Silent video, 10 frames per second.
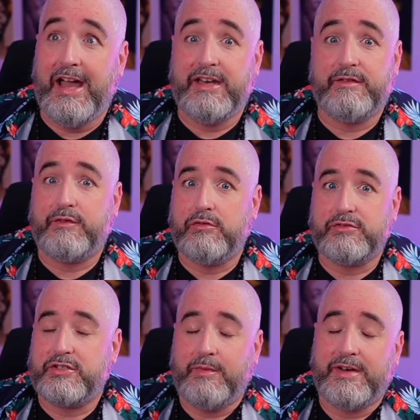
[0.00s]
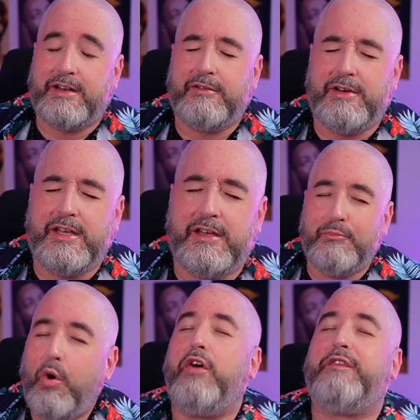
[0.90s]
and of course, the one and only
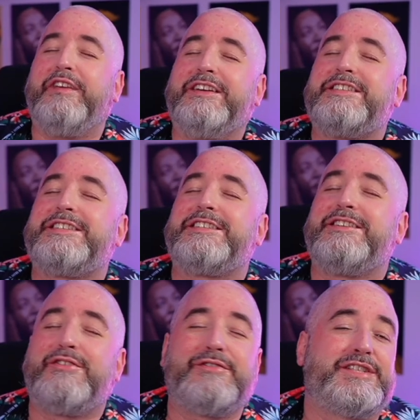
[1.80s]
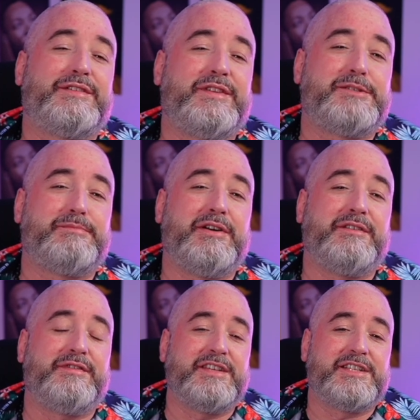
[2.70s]
Morpheus, Laurence
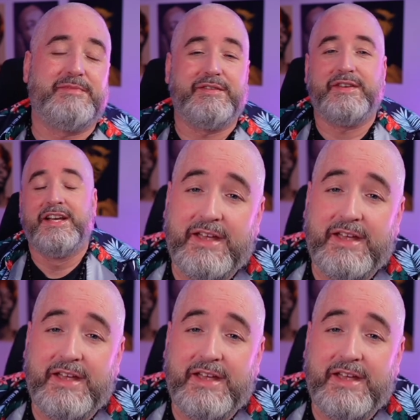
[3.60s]
Fishburne for this movie.